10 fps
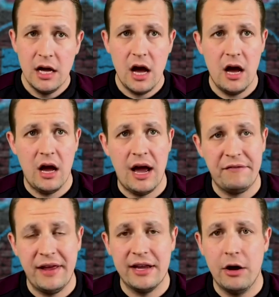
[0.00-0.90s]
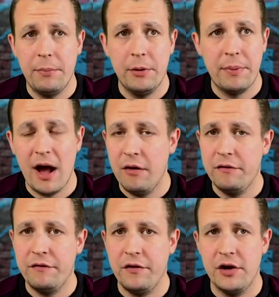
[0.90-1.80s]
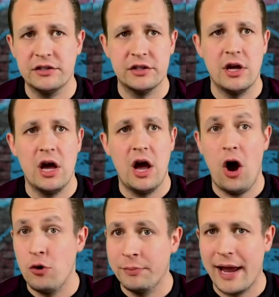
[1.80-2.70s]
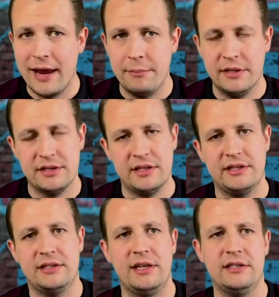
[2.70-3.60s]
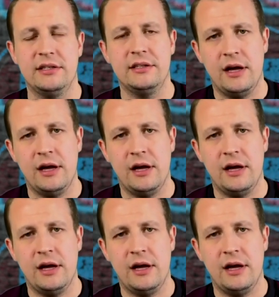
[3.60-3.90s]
Atletico Bilbao, first home game of the season.